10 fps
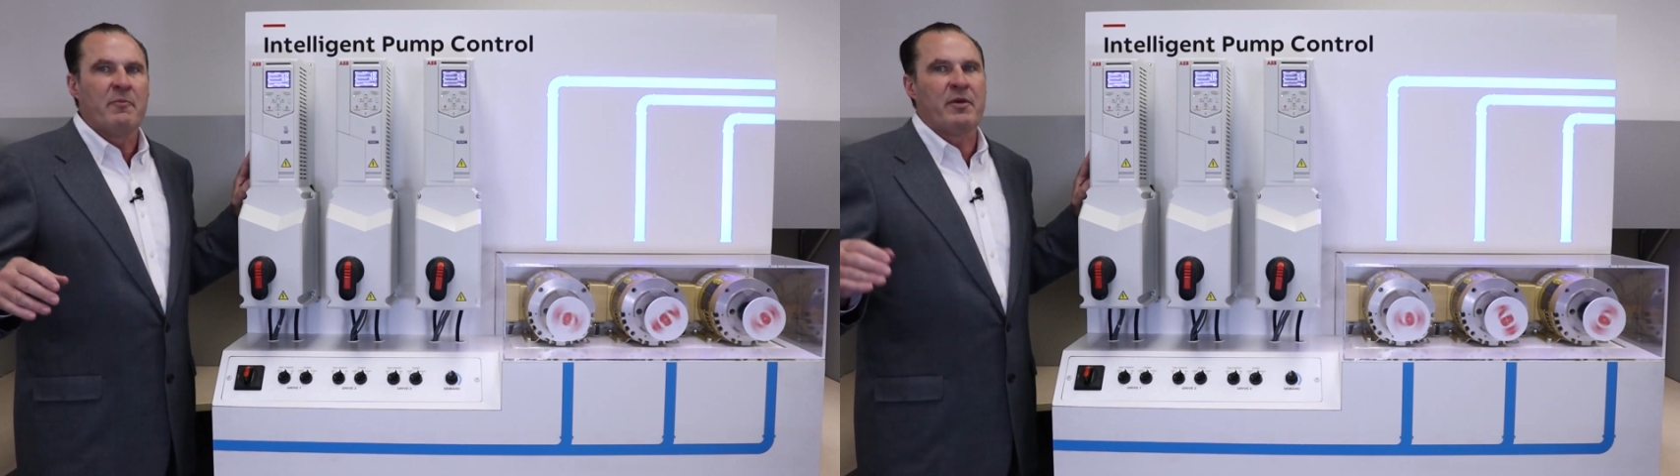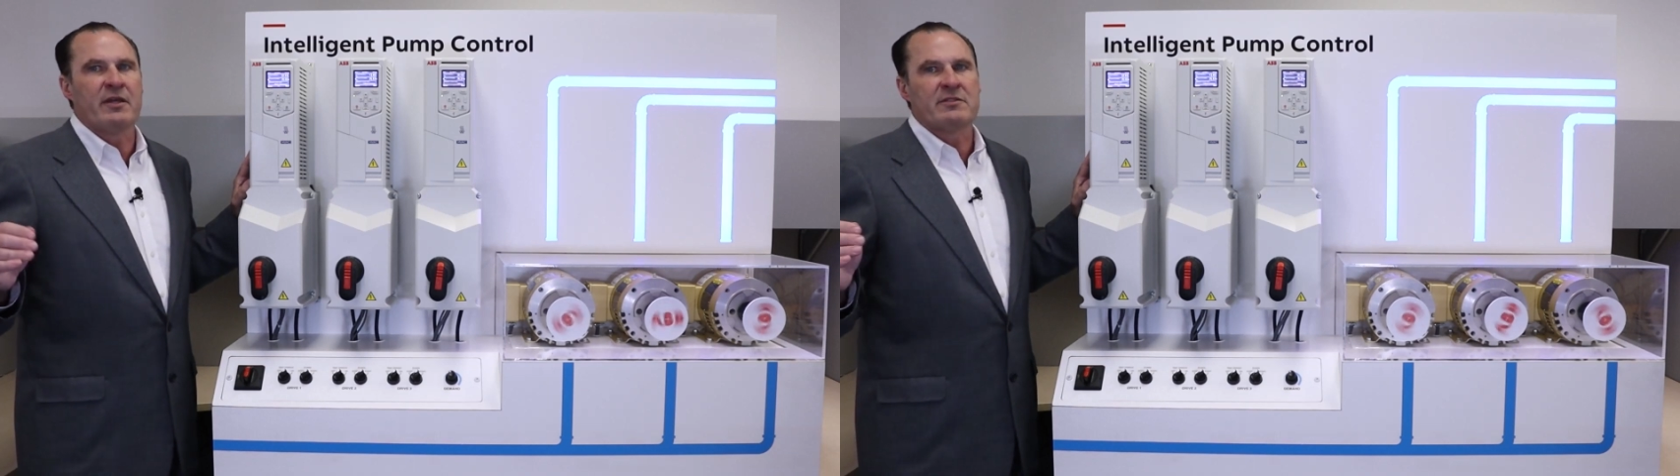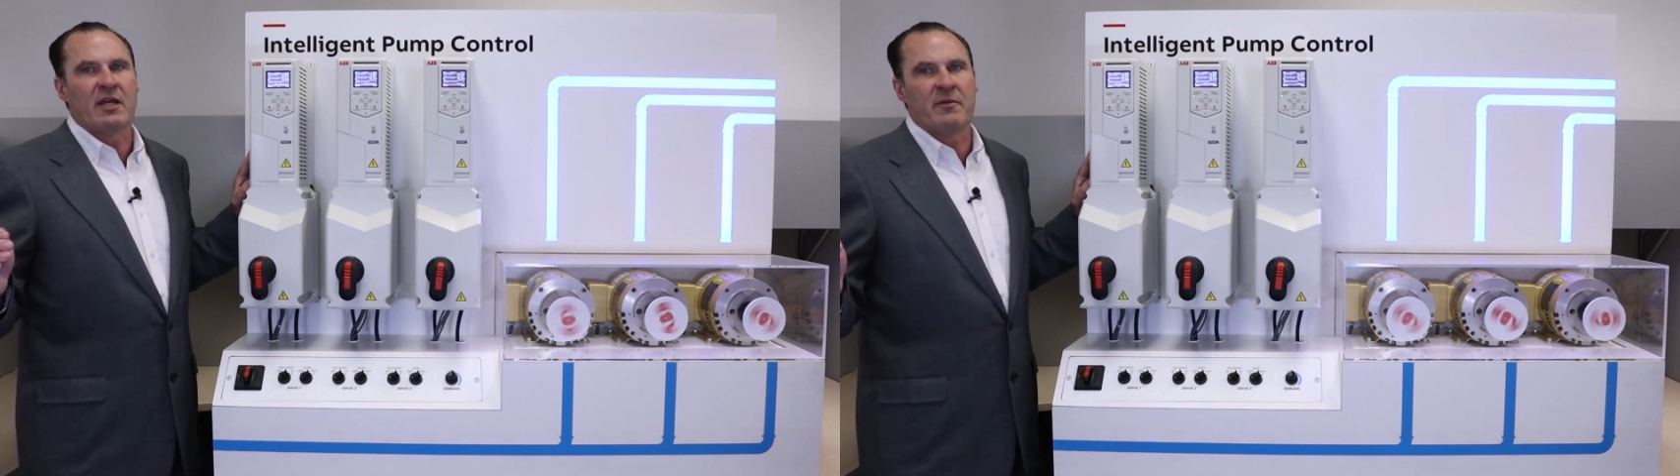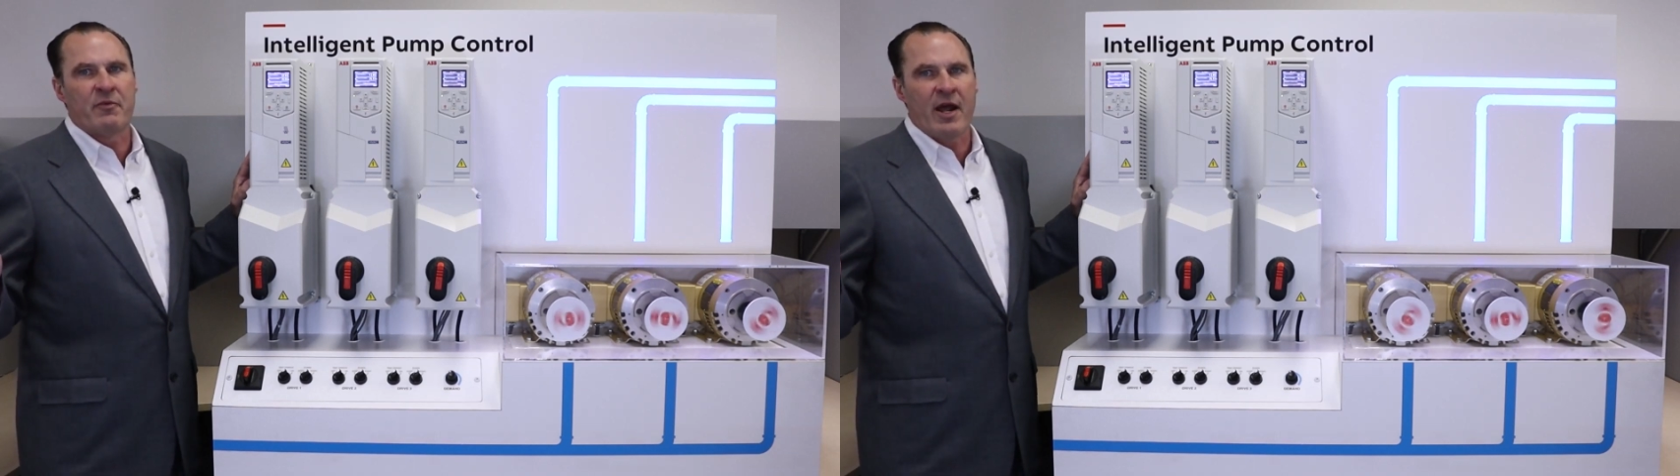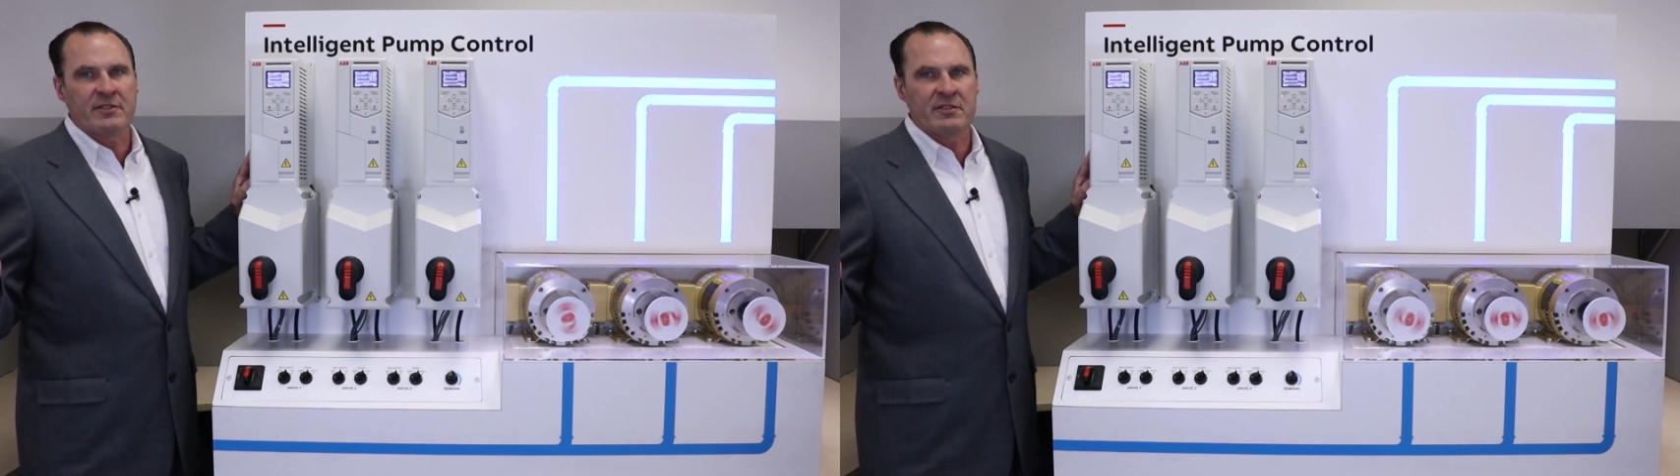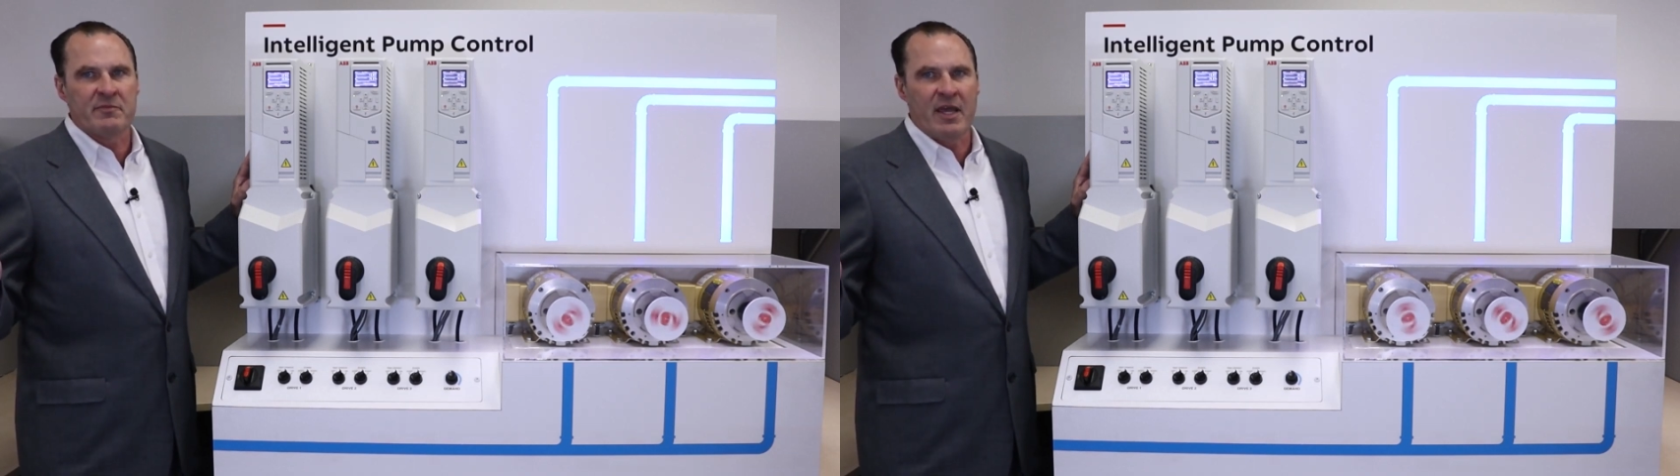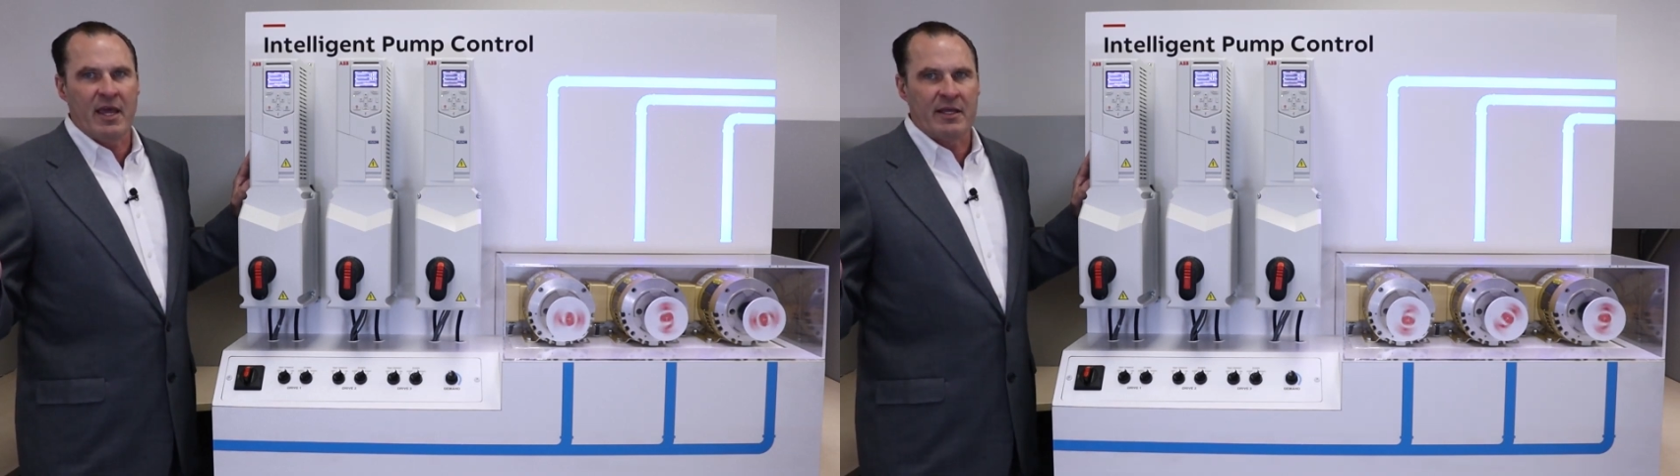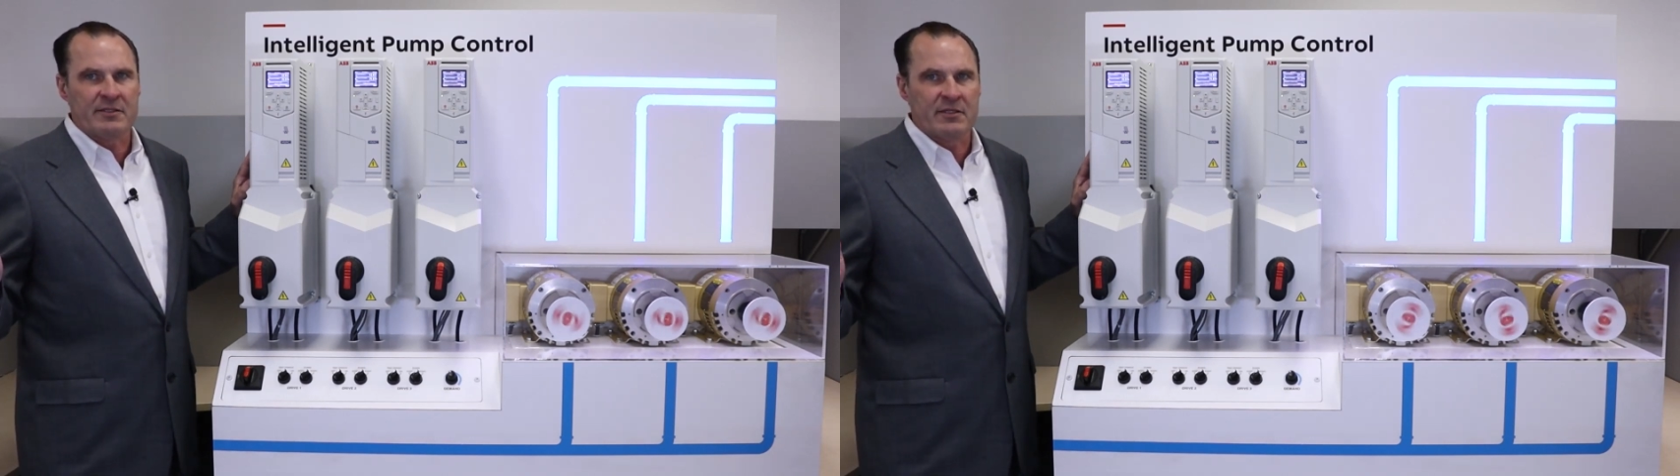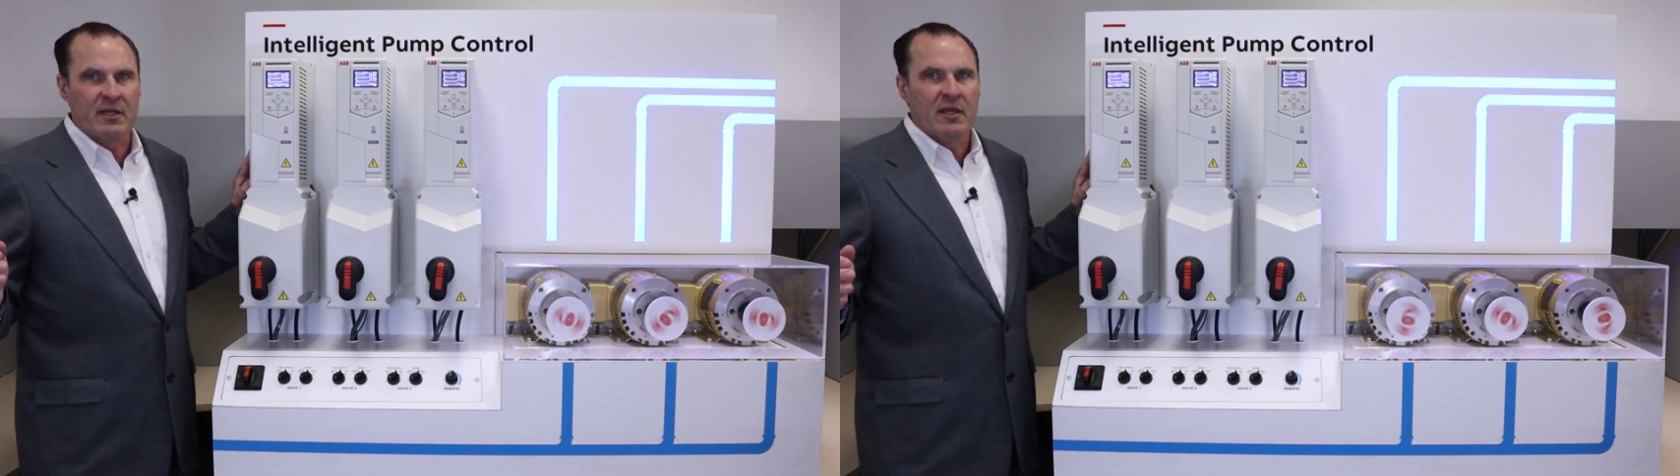based on process demands.